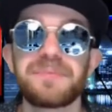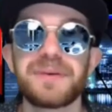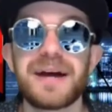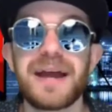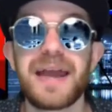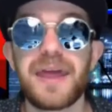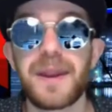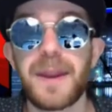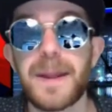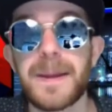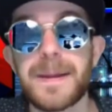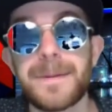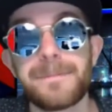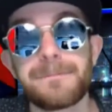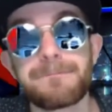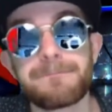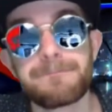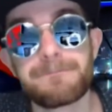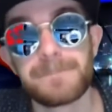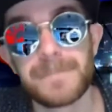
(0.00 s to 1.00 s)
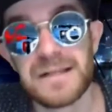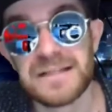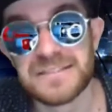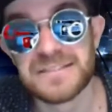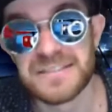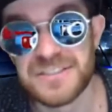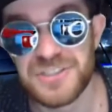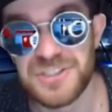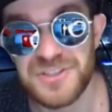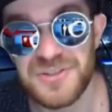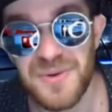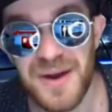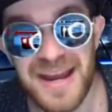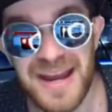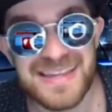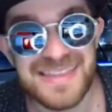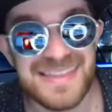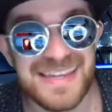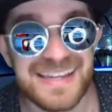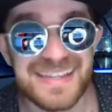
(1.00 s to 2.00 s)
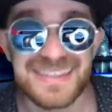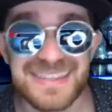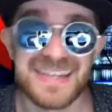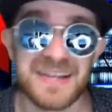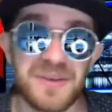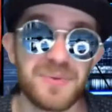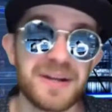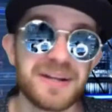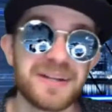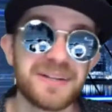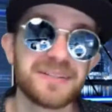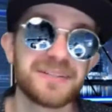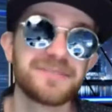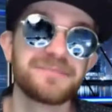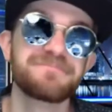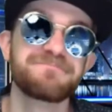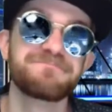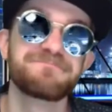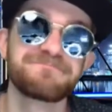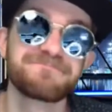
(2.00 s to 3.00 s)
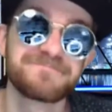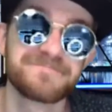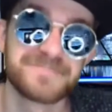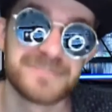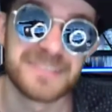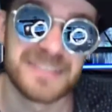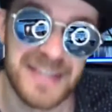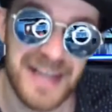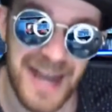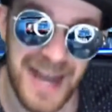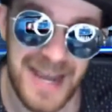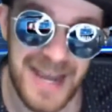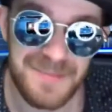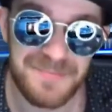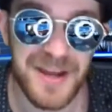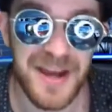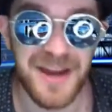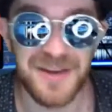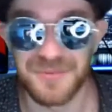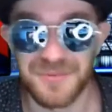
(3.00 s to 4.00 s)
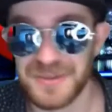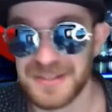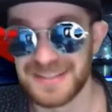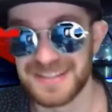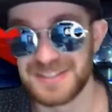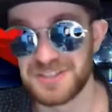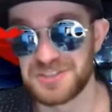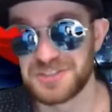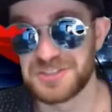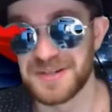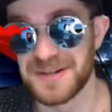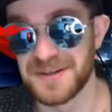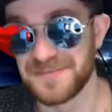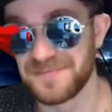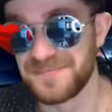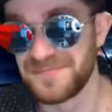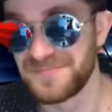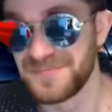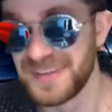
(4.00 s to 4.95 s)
But do I think they will? I'm not really sure.